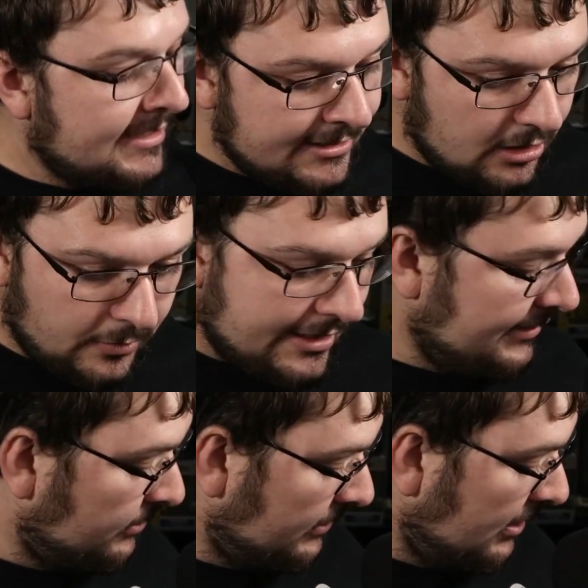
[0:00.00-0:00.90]
Okay,
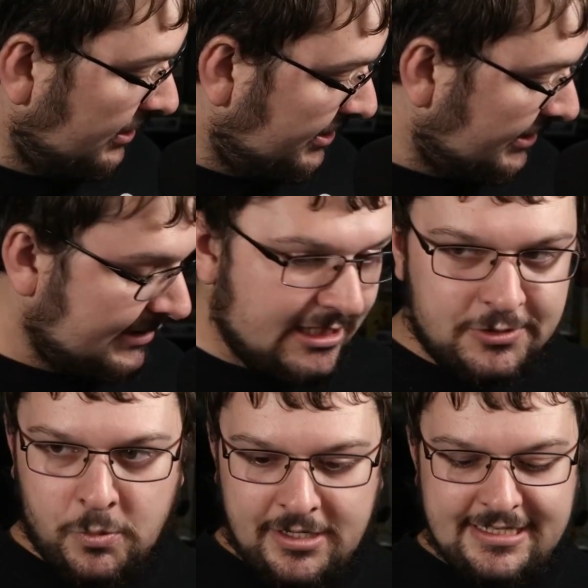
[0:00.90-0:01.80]
so the Logitech
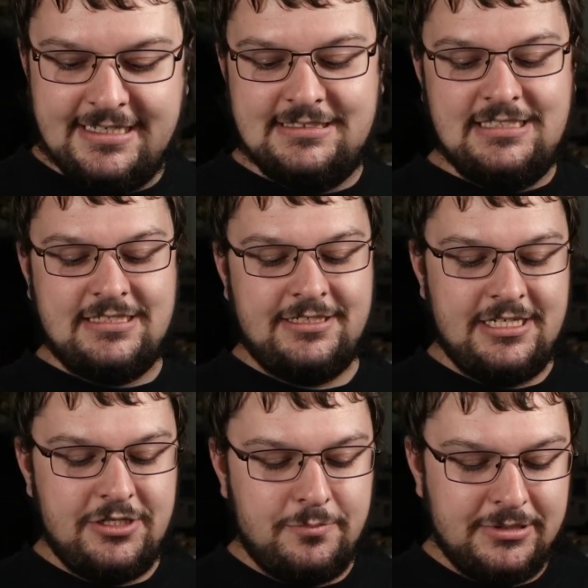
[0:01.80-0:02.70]
C920 is
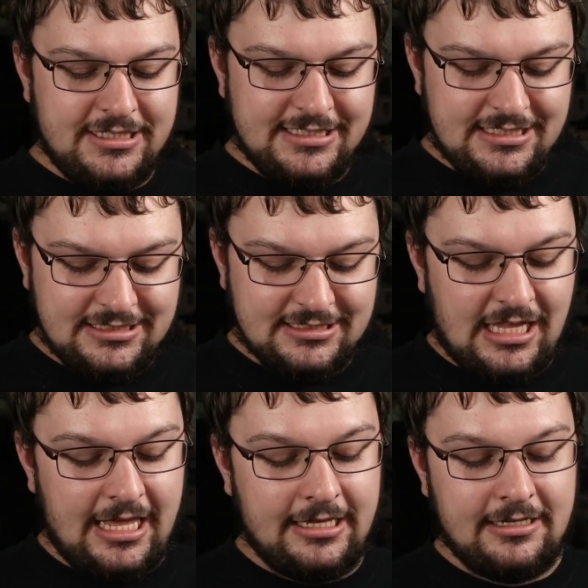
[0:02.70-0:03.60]
discontinued, but this is
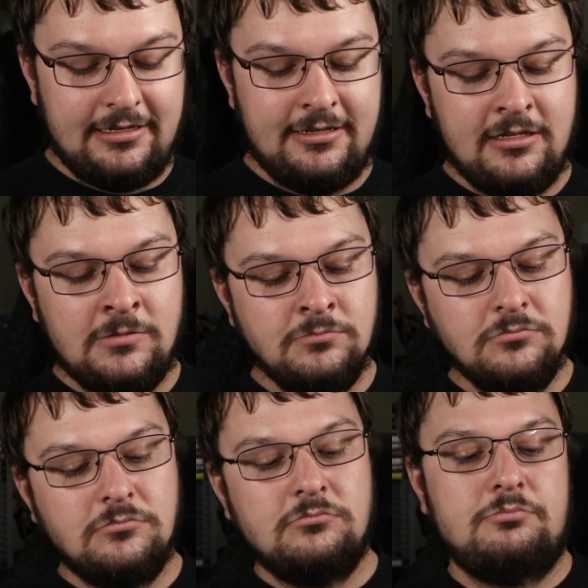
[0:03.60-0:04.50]
like
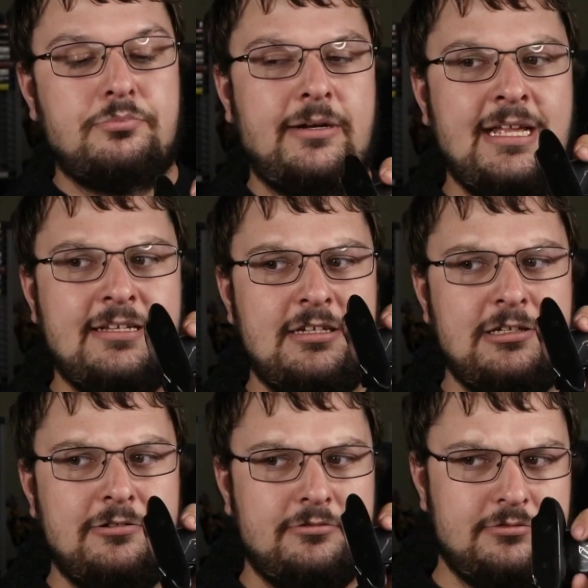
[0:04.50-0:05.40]
brand
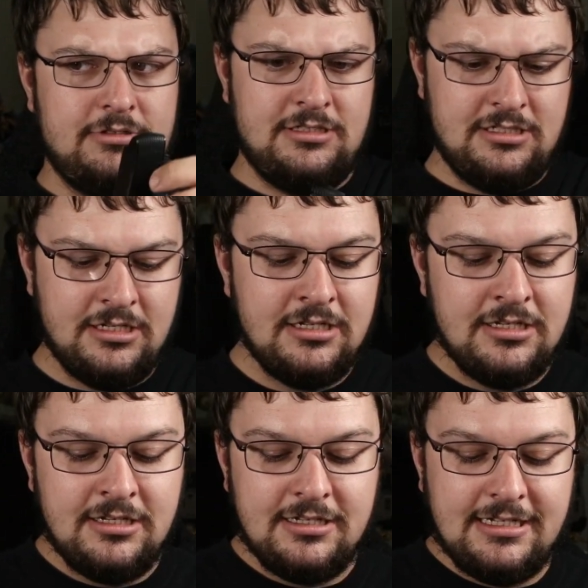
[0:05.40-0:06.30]
new.
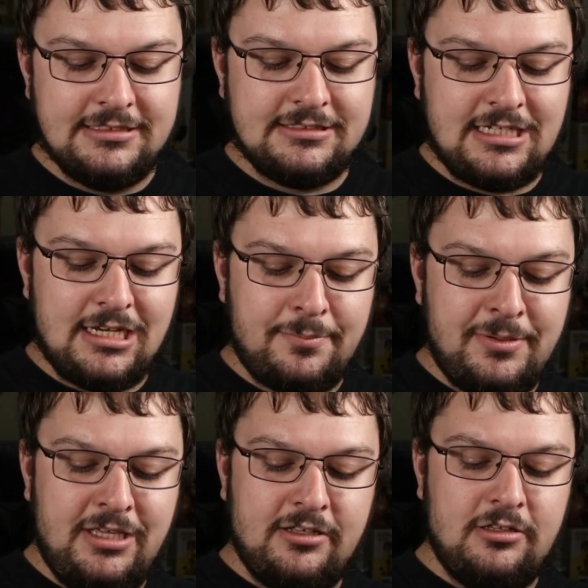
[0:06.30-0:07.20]
It's got a
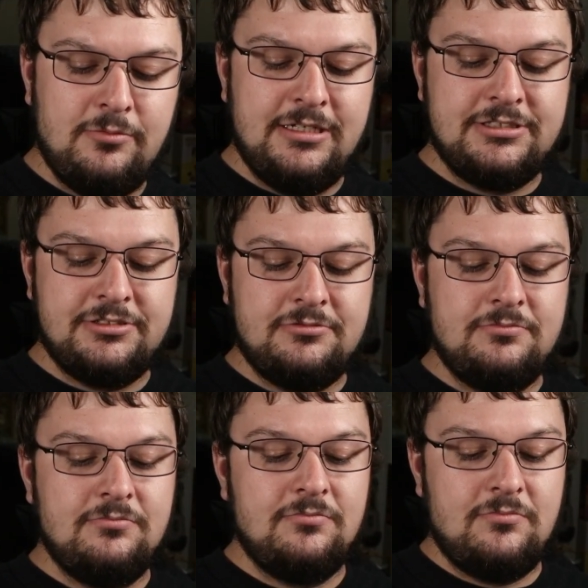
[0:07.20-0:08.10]
peel, which
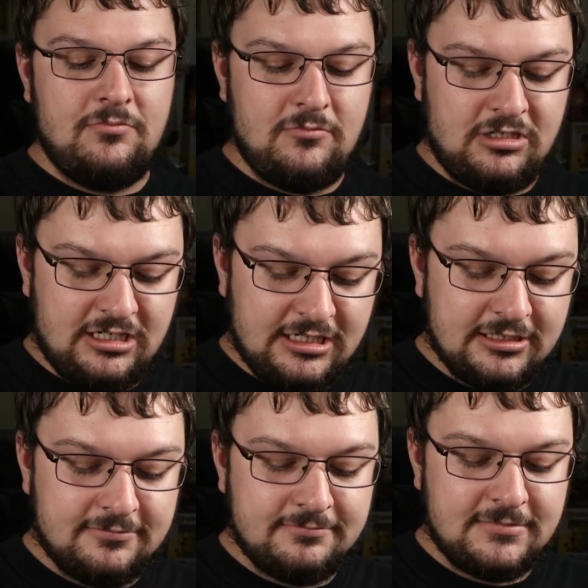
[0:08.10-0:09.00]
we're gonna
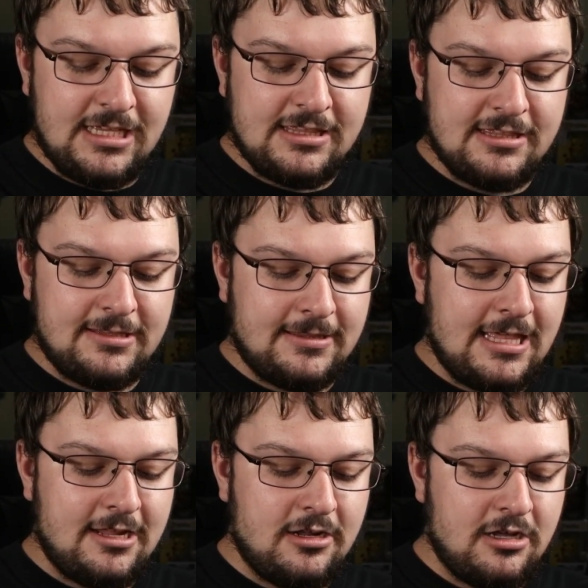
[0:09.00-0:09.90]
get
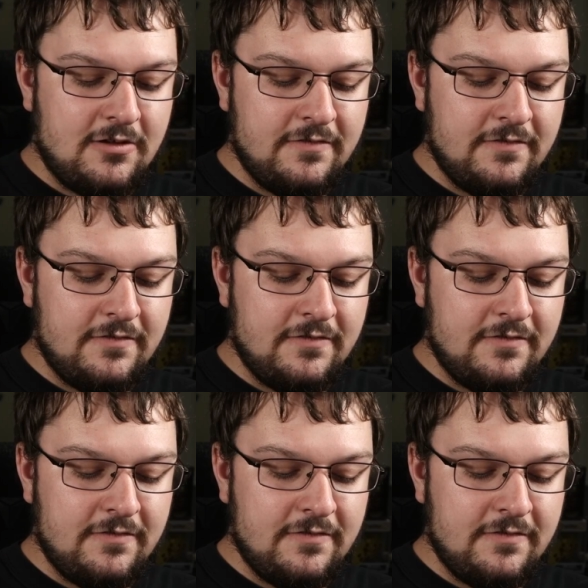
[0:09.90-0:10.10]
that off.